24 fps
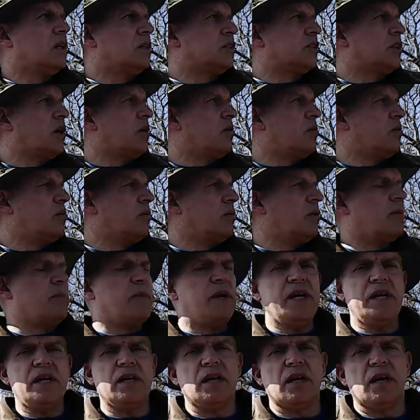So
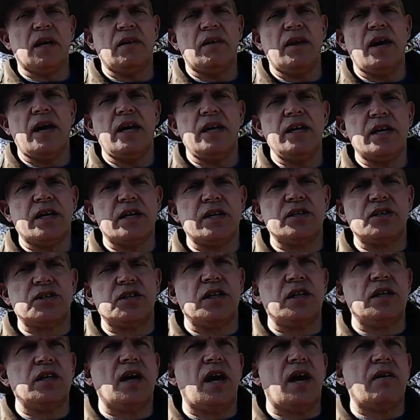immediately there you can
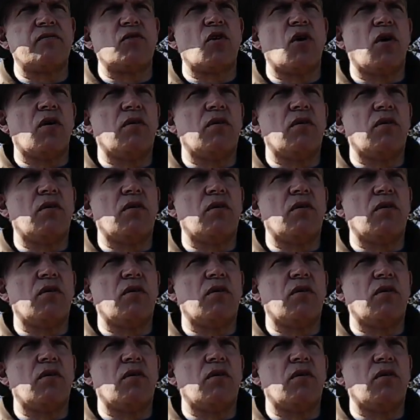see that